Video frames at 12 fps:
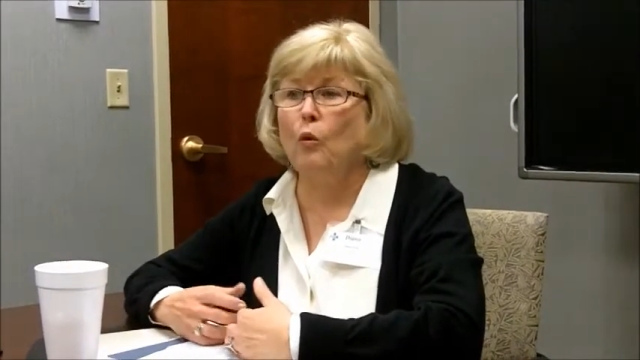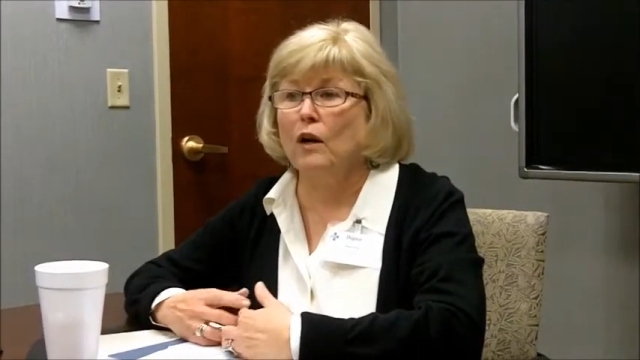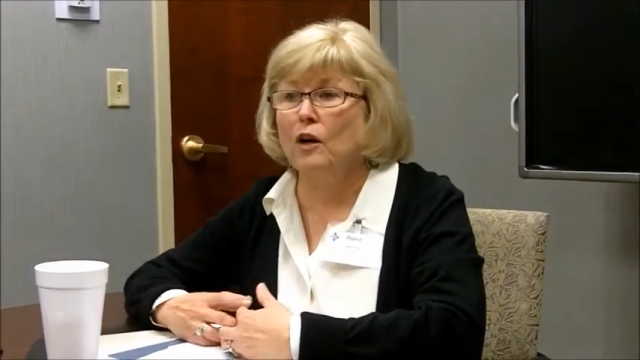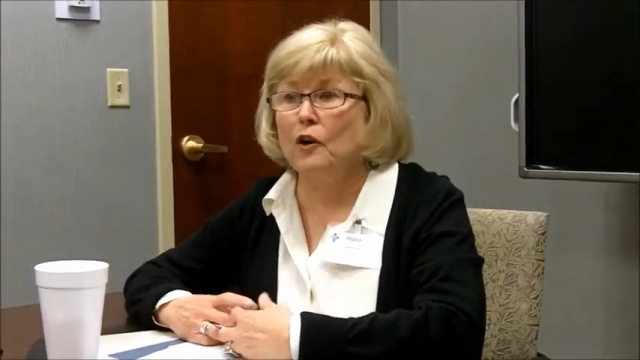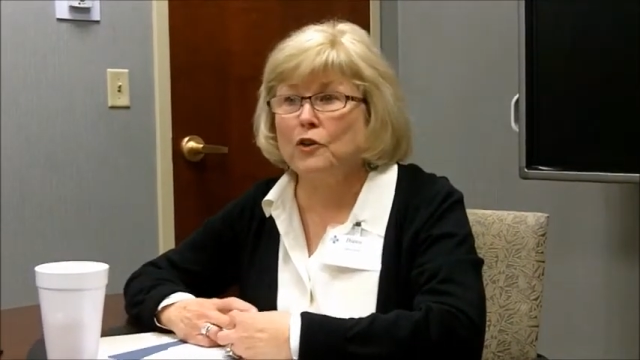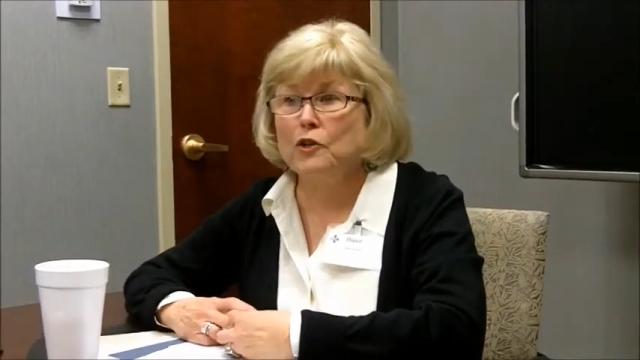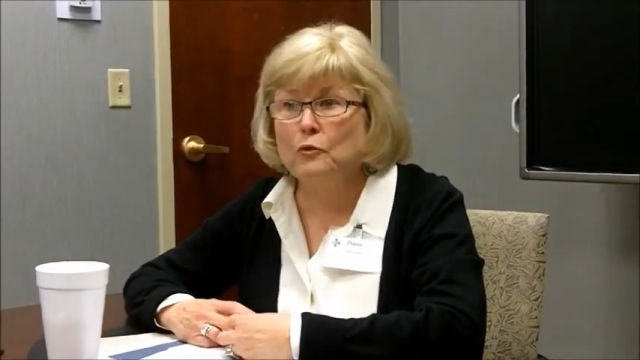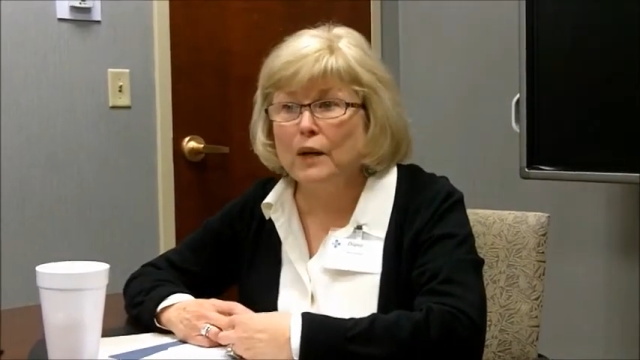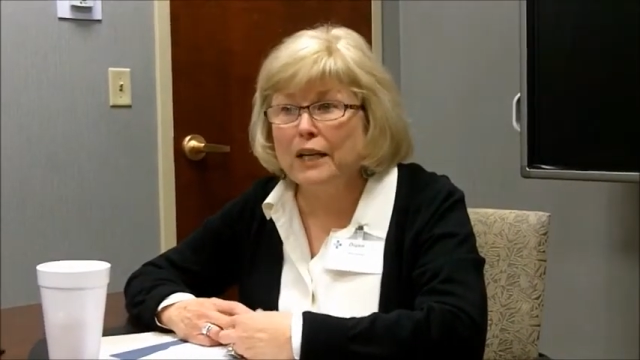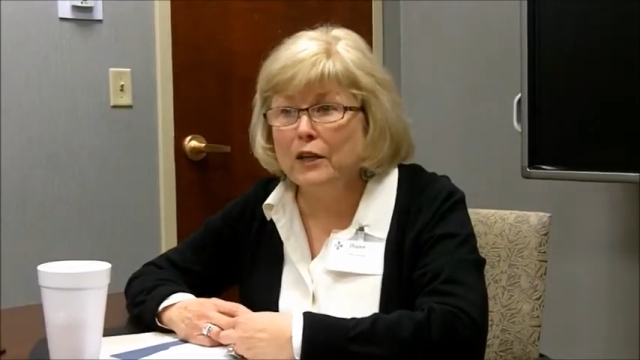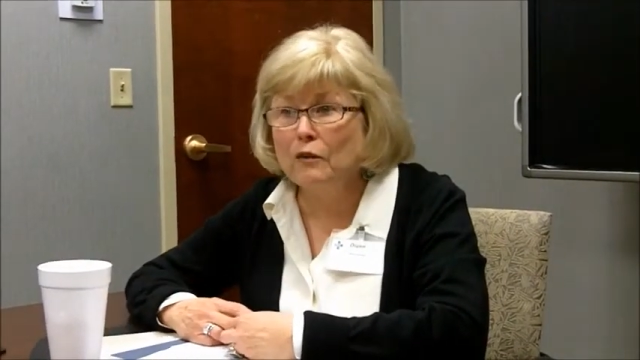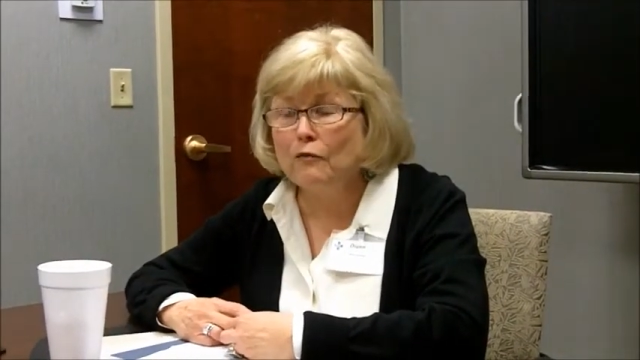what are you
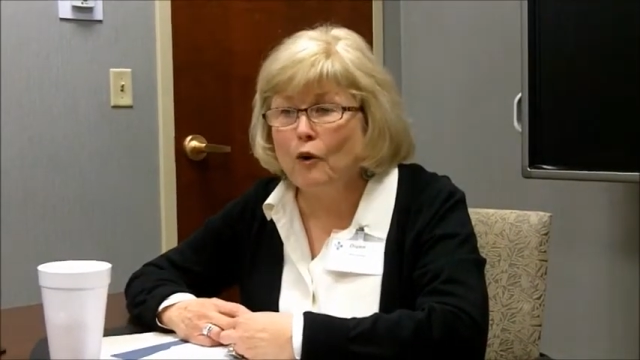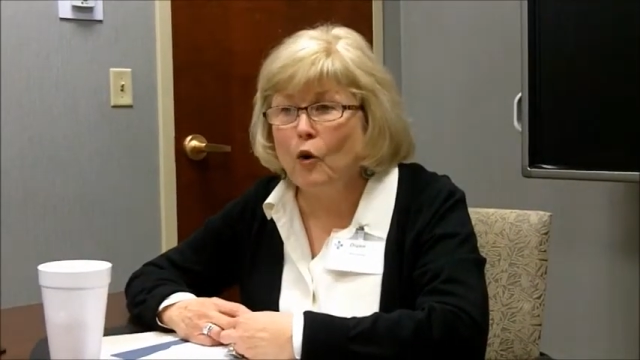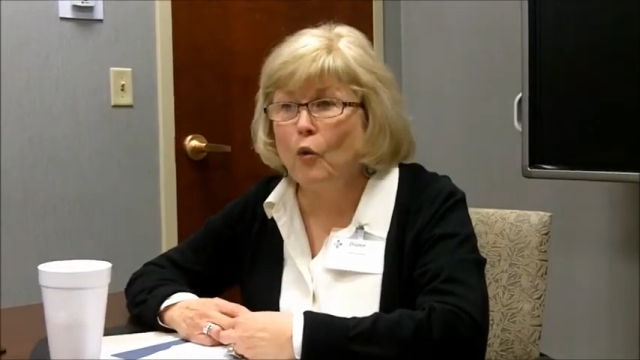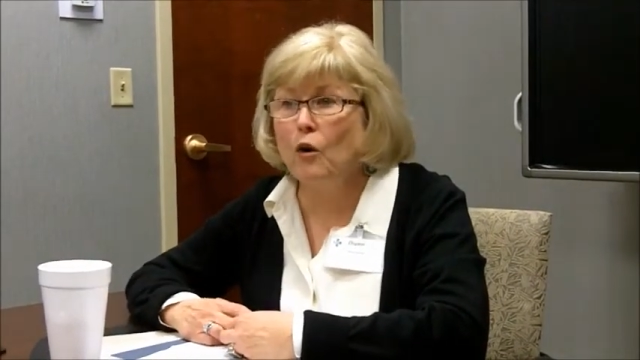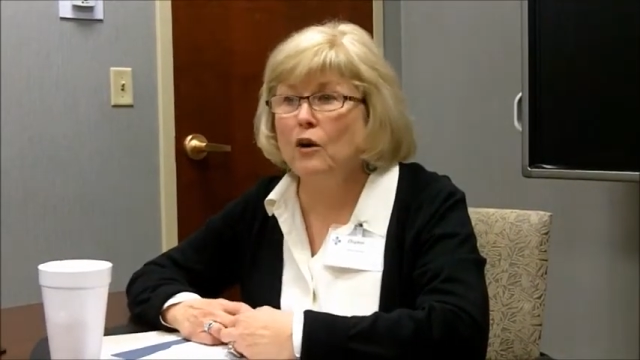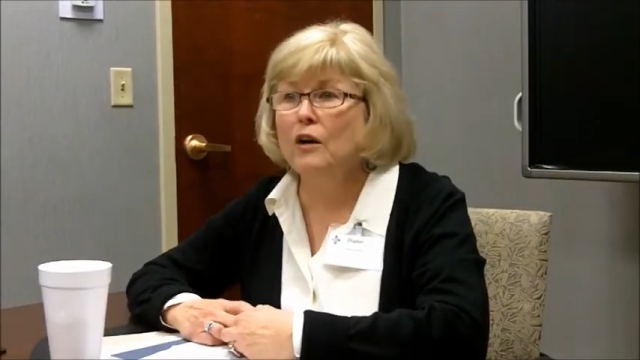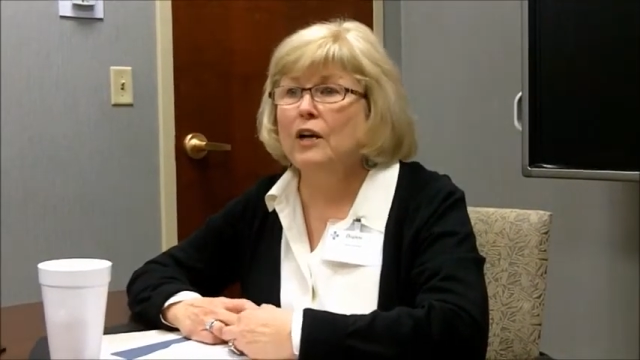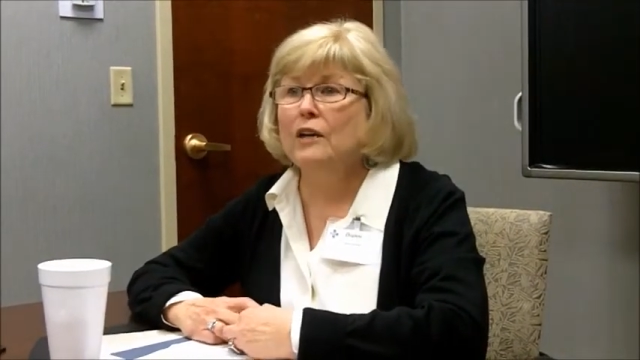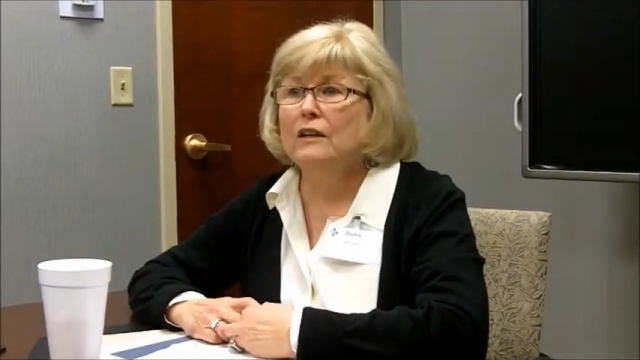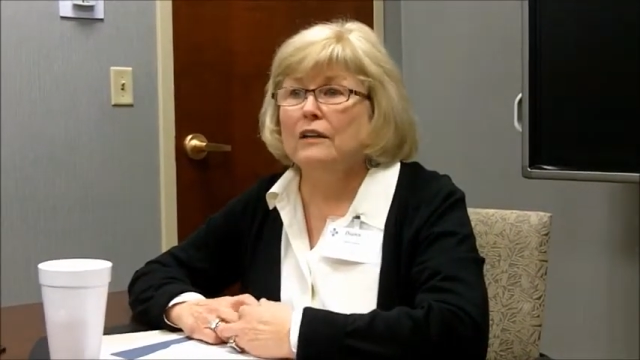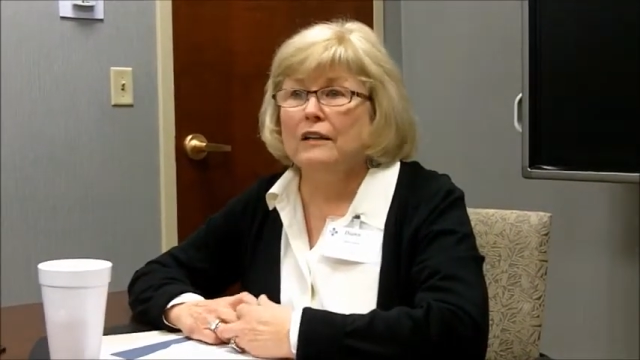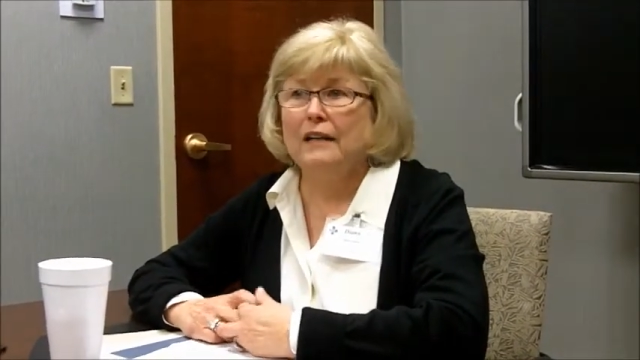here for,
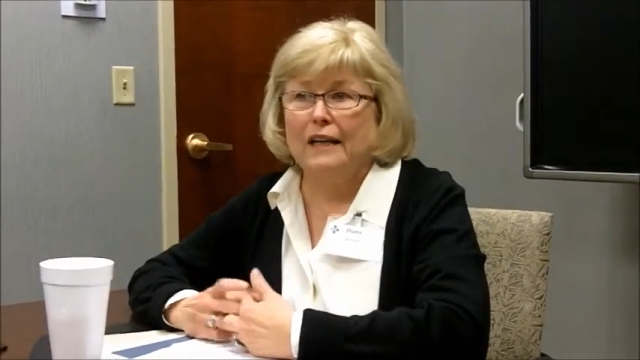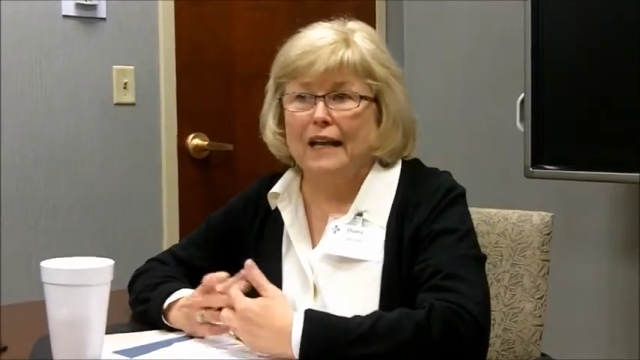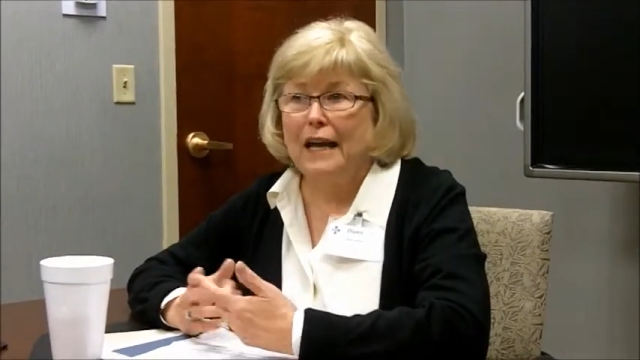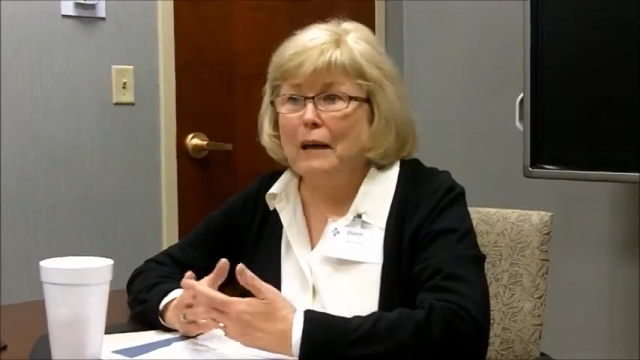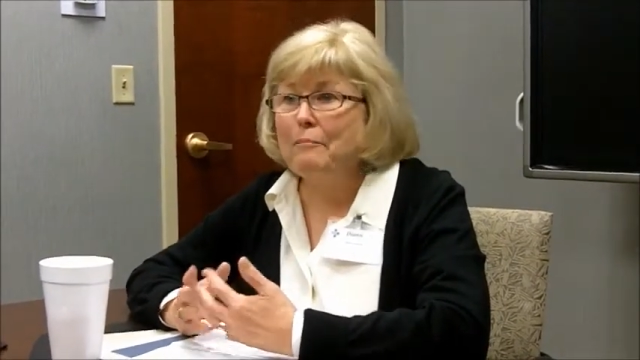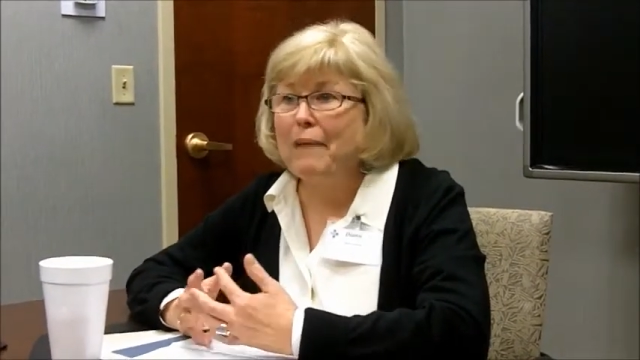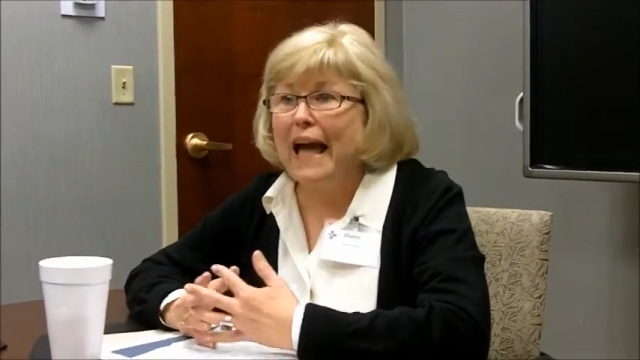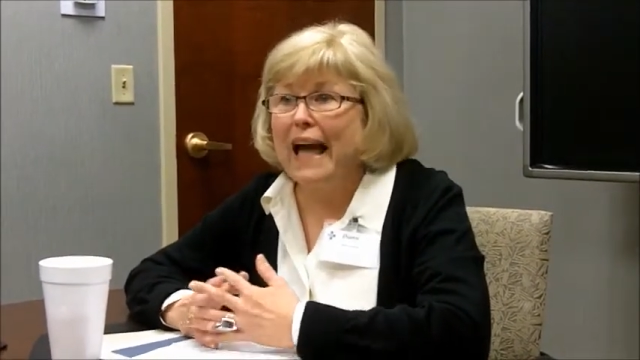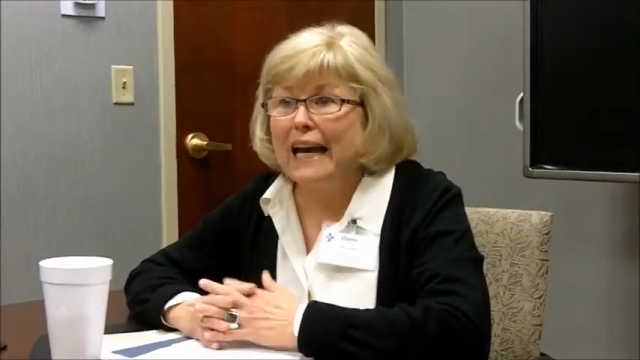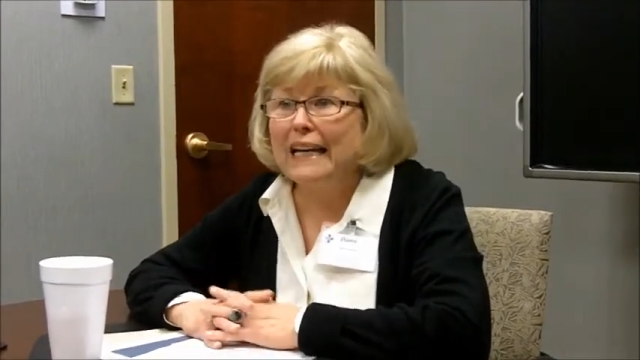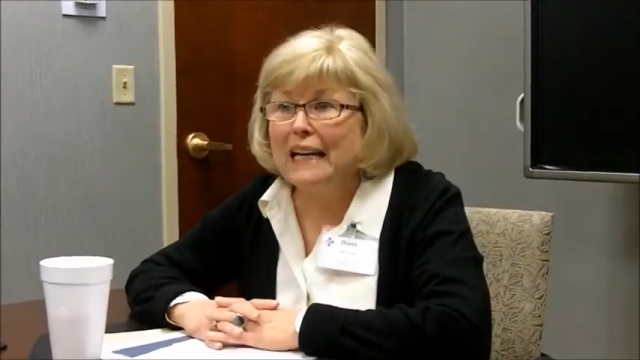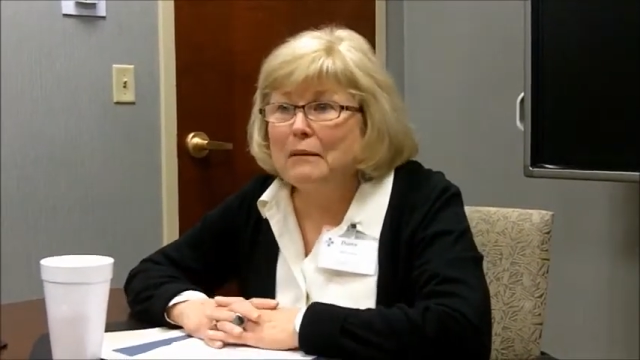
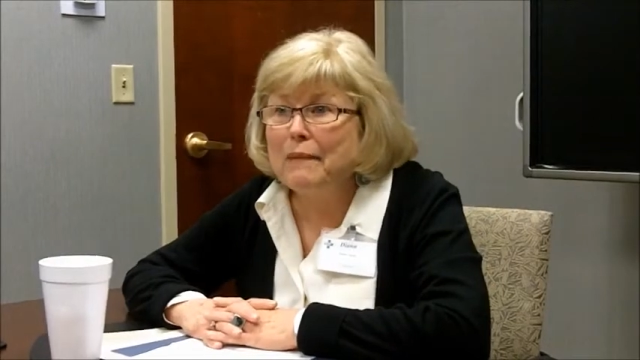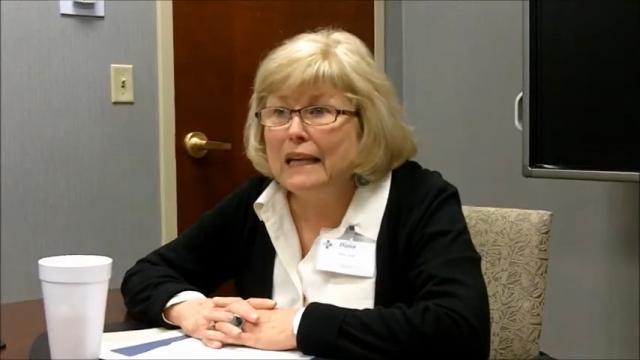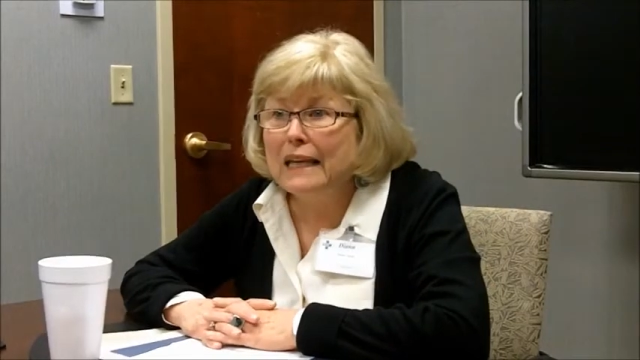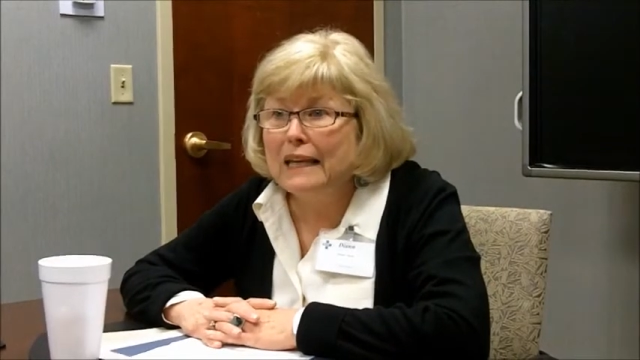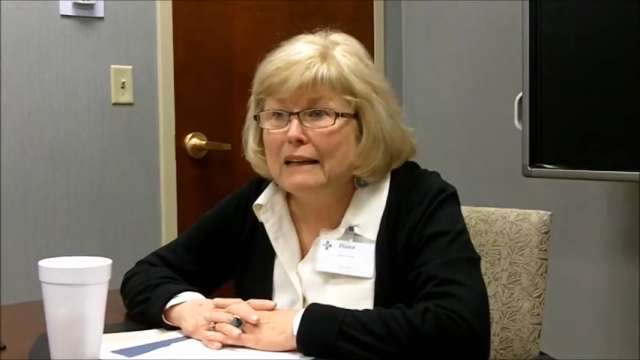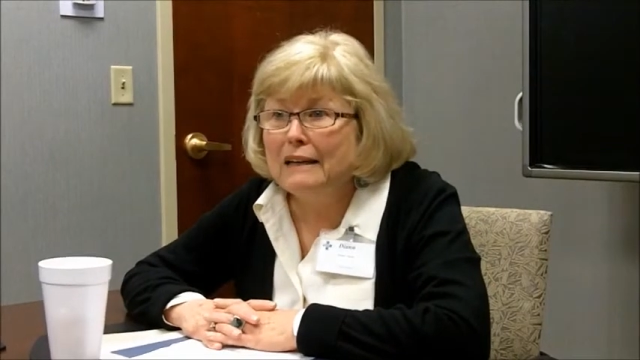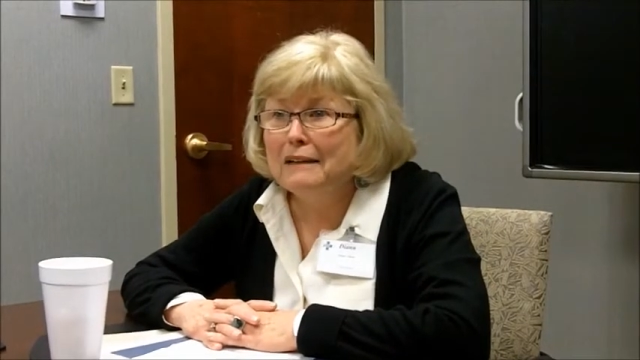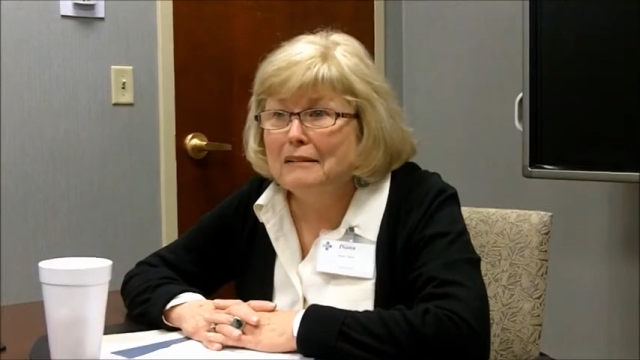patting me,